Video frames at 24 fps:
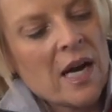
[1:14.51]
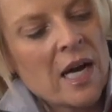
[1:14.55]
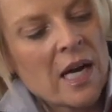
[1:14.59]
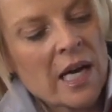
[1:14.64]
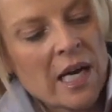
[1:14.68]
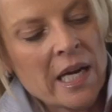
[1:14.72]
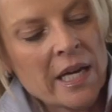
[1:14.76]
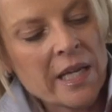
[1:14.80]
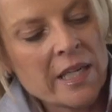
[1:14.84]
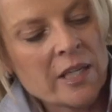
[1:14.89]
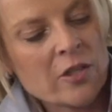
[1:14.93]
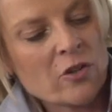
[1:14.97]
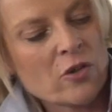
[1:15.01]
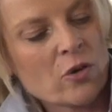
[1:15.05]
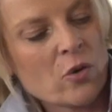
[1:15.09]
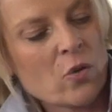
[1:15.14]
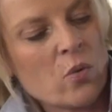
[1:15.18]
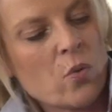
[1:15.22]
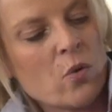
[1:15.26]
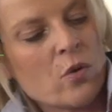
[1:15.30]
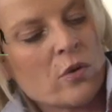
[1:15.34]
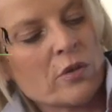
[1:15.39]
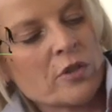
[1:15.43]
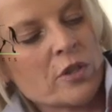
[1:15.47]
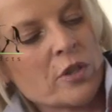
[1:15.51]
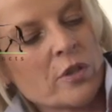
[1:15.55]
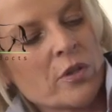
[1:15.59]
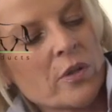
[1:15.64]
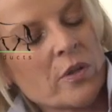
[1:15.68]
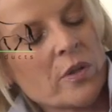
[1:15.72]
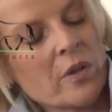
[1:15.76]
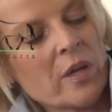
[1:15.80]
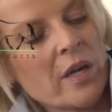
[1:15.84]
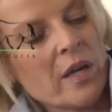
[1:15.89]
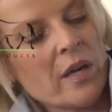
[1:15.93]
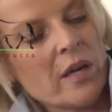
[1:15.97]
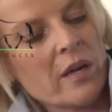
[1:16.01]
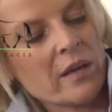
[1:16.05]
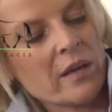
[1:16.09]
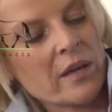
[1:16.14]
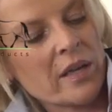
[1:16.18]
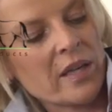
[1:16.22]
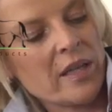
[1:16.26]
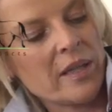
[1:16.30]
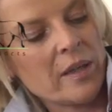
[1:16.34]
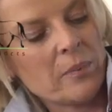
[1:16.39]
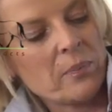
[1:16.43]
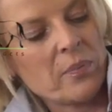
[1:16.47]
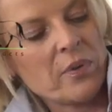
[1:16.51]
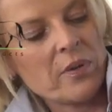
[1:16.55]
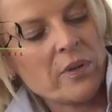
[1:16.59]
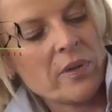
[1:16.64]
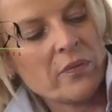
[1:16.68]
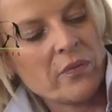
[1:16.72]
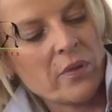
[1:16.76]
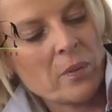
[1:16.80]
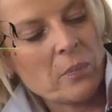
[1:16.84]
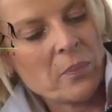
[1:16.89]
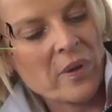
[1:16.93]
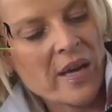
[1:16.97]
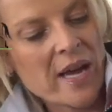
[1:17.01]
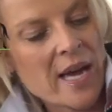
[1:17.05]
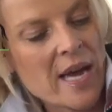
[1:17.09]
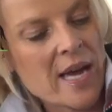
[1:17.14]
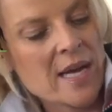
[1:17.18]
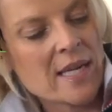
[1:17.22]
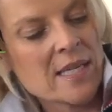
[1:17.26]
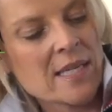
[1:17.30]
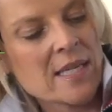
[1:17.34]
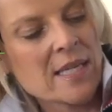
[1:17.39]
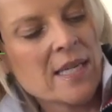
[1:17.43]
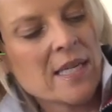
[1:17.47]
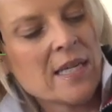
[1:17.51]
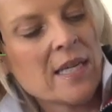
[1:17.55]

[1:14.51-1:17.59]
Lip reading: hind quarter clip of the pad,